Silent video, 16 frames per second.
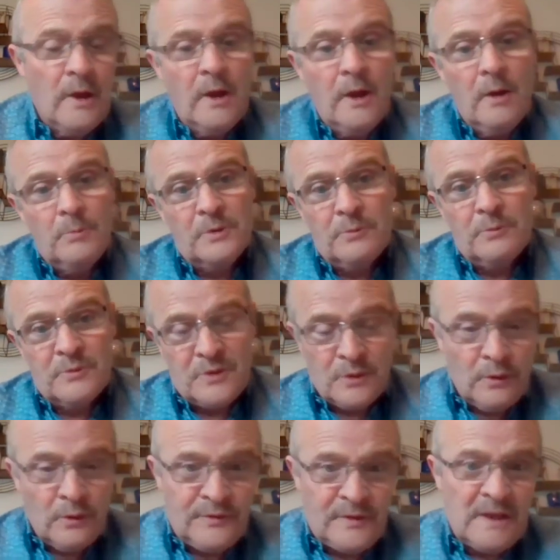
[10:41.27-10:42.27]
But there was
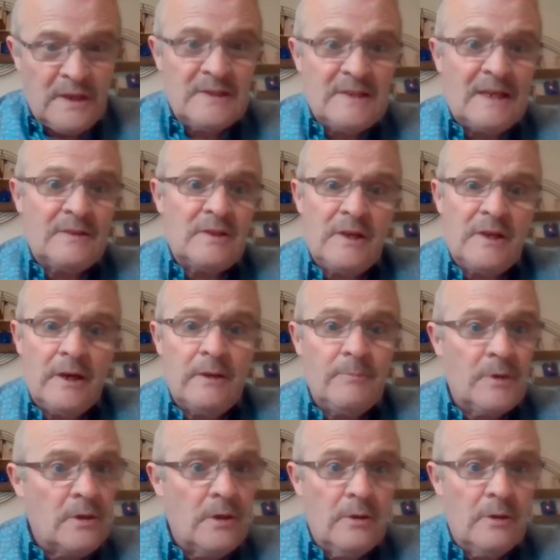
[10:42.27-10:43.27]
enough gigs at the time.
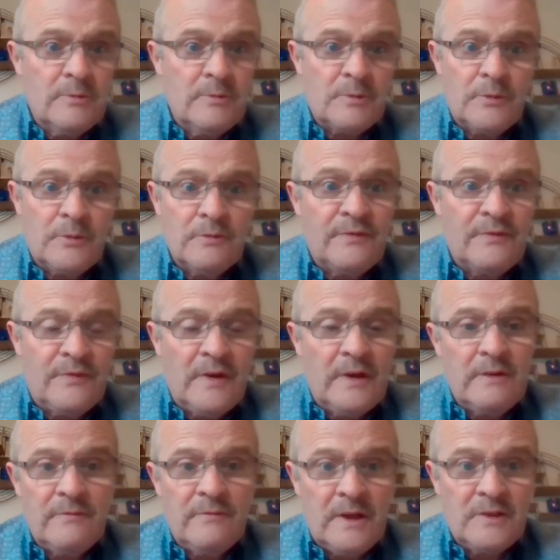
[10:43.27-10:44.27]
The Cowboys were doing
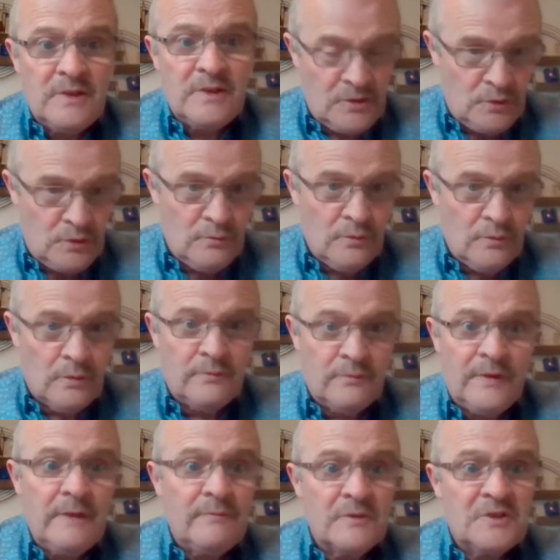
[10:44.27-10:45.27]
5 nights, as you know,
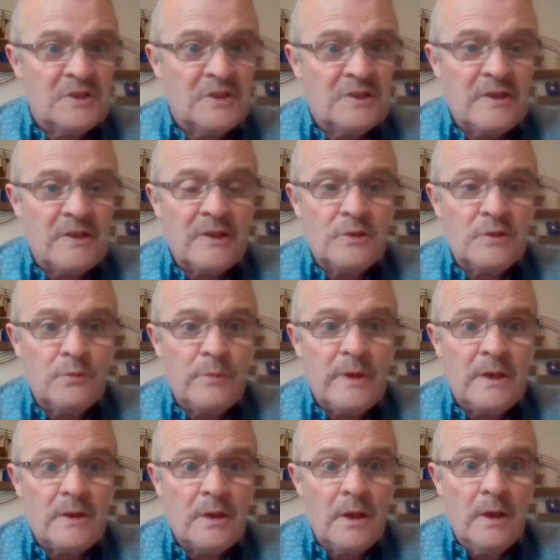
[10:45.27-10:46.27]
5 and 6 nights a
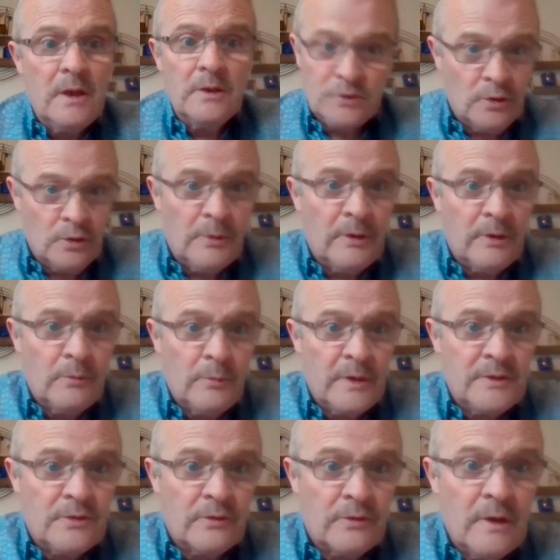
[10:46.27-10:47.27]
week, summer and
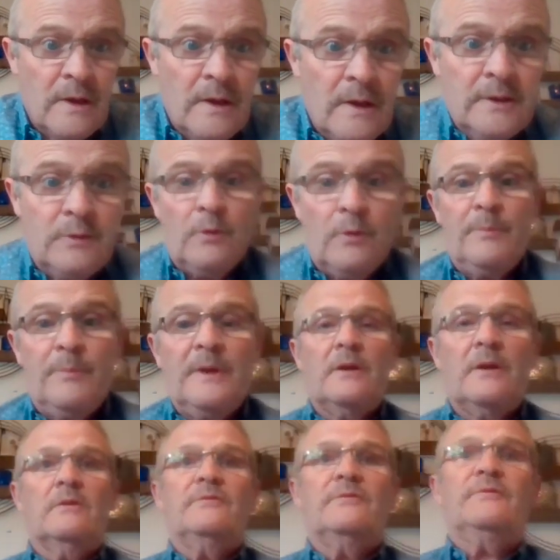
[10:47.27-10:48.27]
winter. They were big
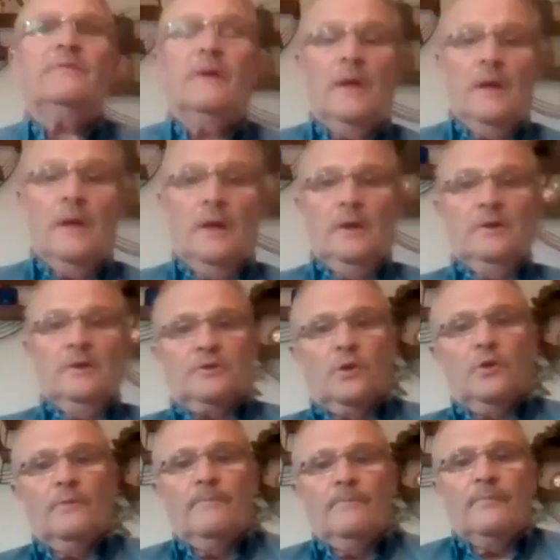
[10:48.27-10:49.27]
enough.
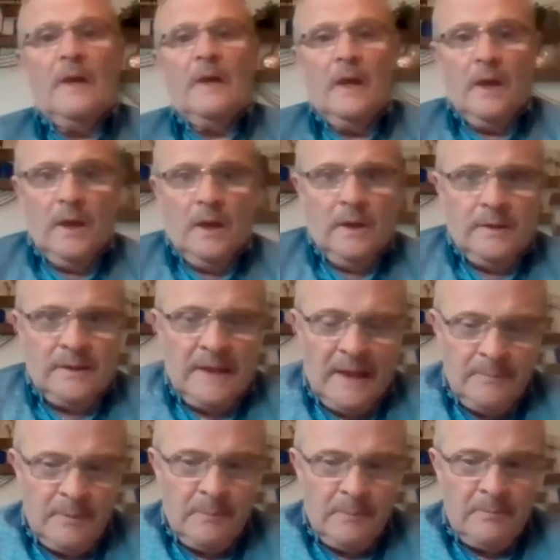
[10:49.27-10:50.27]
So they
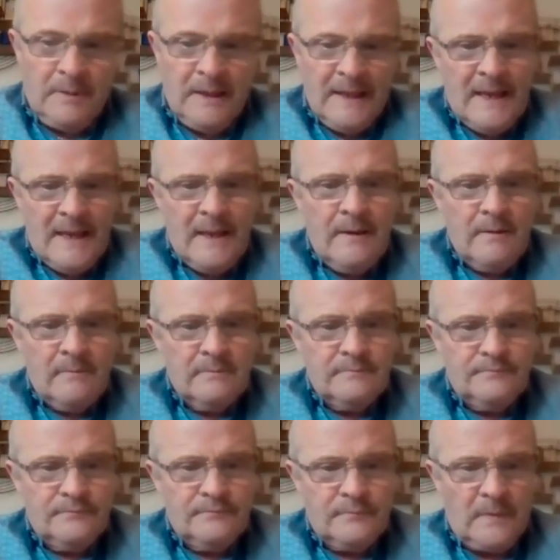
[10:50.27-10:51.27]
had been playing
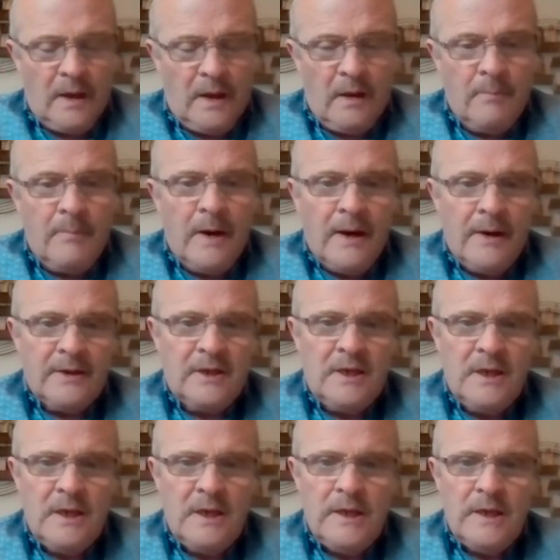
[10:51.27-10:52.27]
a
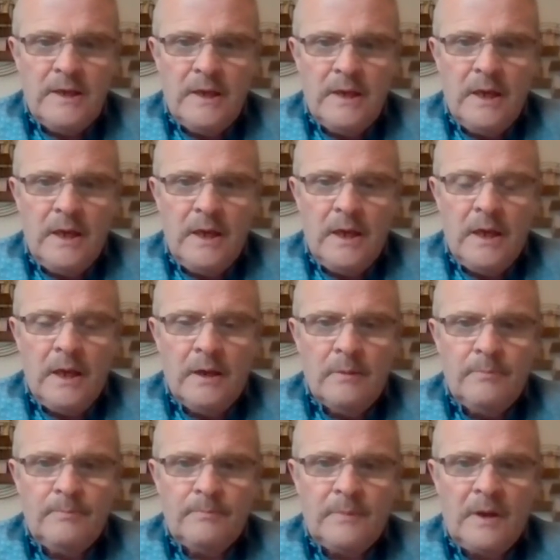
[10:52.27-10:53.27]
marquee in
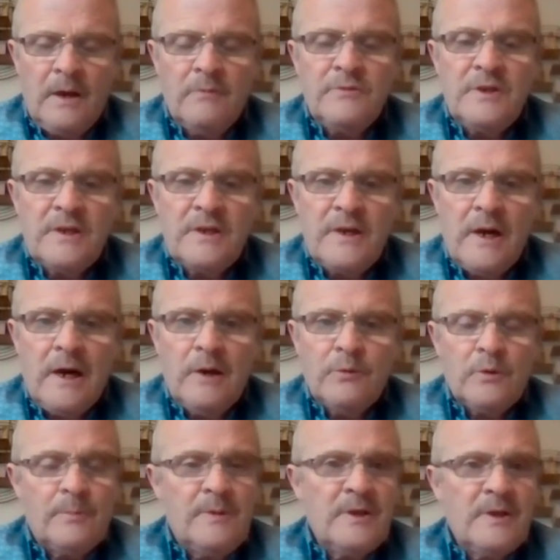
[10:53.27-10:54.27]
a County Carlow
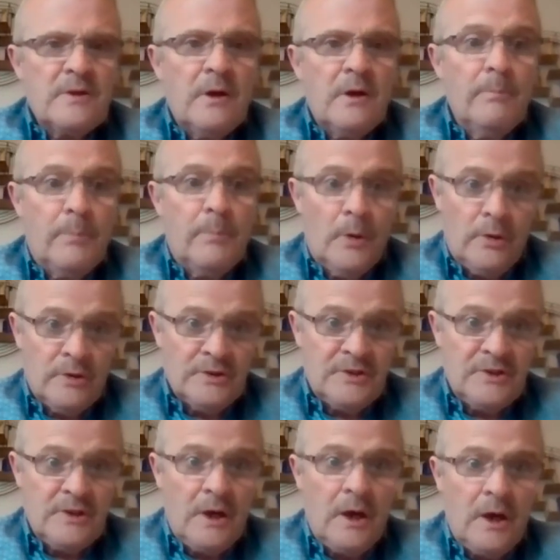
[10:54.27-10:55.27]
in a place called
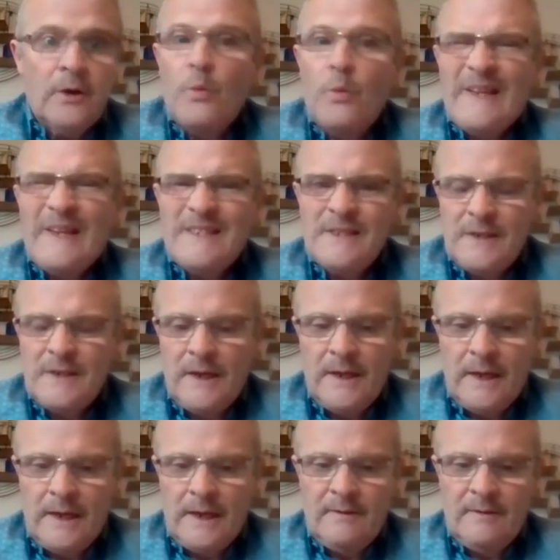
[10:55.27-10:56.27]
Burris on a Wednesday
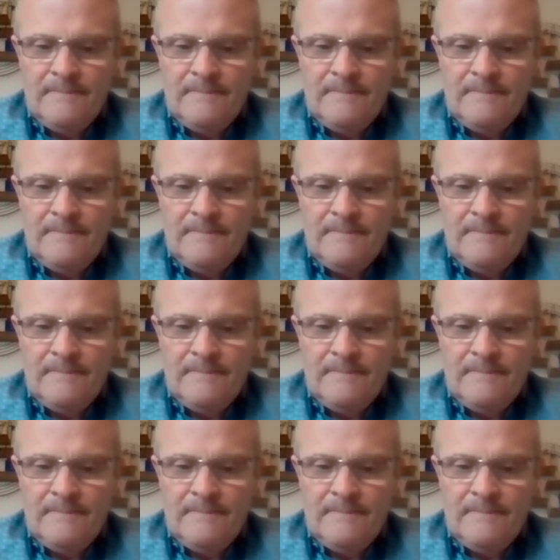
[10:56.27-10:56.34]
night.